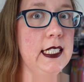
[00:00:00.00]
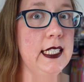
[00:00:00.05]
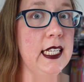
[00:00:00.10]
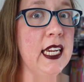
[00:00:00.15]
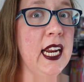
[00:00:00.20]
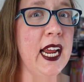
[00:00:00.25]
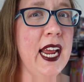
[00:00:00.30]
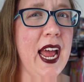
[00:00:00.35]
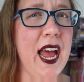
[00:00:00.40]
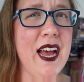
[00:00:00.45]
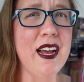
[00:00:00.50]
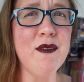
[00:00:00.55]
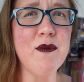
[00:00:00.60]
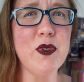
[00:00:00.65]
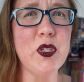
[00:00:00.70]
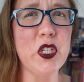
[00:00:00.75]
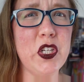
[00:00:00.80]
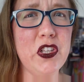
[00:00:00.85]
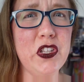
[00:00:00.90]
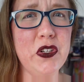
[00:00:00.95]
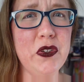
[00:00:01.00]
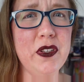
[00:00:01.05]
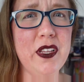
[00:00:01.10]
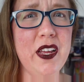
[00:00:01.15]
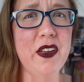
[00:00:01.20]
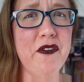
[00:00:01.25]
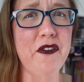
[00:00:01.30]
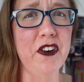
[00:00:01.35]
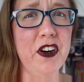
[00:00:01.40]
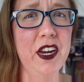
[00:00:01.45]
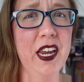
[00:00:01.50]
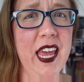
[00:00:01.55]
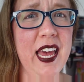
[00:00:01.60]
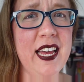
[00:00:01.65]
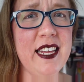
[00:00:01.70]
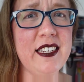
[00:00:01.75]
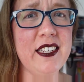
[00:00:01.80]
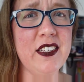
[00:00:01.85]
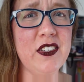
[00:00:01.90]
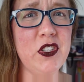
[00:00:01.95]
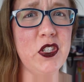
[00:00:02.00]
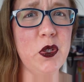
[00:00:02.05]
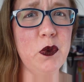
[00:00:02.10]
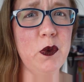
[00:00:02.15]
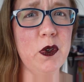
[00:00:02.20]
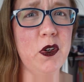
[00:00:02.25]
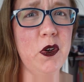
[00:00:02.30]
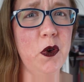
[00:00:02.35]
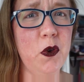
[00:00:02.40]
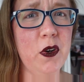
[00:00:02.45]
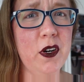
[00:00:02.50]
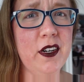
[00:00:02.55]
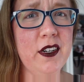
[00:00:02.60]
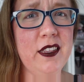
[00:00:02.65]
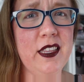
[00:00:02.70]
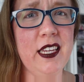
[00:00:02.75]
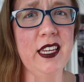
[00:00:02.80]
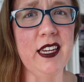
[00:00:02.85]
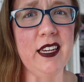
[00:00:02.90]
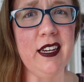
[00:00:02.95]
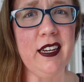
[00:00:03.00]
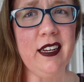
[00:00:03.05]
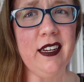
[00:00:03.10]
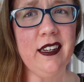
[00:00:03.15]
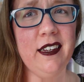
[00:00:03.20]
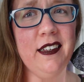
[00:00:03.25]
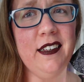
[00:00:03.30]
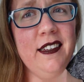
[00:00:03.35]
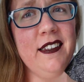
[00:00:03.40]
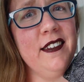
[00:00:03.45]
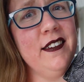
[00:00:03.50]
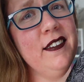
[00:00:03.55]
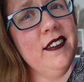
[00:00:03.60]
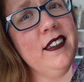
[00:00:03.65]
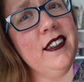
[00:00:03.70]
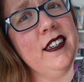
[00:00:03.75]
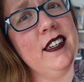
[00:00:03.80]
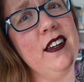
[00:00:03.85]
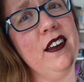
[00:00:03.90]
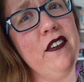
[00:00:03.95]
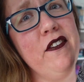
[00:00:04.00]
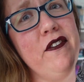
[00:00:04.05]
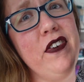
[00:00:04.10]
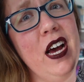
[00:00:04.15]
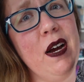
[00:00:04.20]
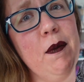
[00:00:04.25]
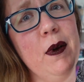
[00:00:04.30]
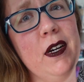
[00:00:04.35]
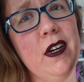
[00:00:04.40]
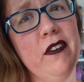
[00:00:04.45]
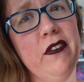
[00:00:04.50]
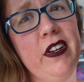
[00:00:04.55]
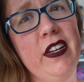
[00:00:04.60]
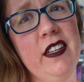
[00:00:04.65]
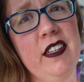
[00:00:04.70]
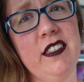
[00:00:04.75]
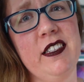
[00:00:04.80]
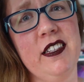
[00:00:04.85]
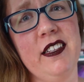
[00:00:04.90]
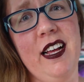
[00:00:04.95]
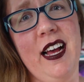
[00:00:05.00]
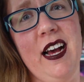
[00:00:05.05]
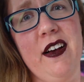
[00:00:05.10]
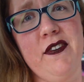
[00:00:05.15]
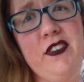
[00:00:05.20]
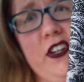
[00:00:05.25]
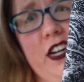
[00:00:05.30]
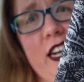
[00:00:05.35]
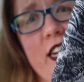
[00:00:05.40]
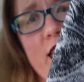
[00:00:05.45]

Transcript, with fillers: Did I absolutely forget to record the uh, fabric reveal until after I